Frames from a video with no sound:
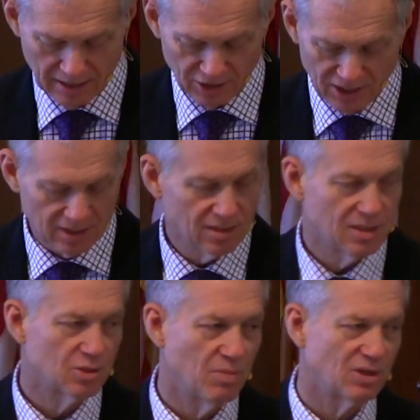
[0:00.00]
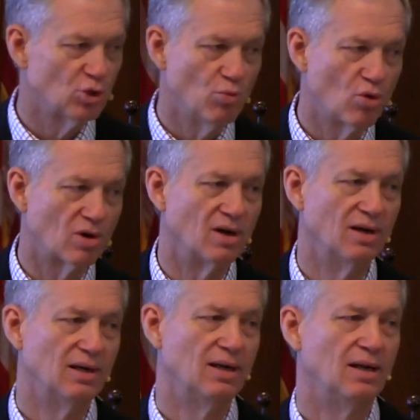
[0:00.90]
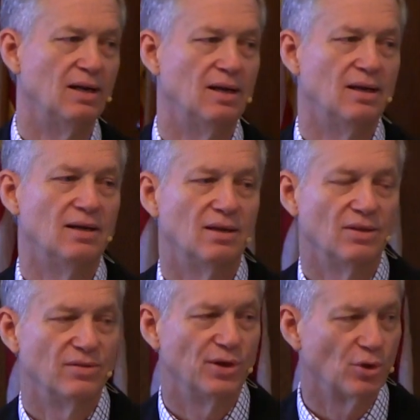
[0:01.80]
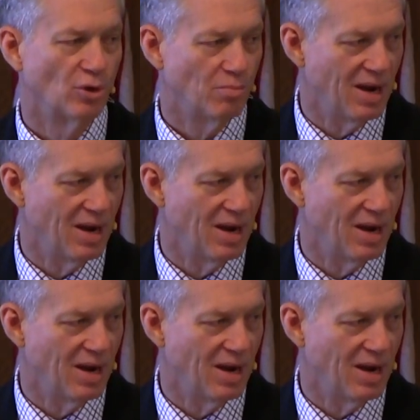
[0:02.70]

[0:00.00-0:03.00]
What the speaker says: Jesus is much more than a good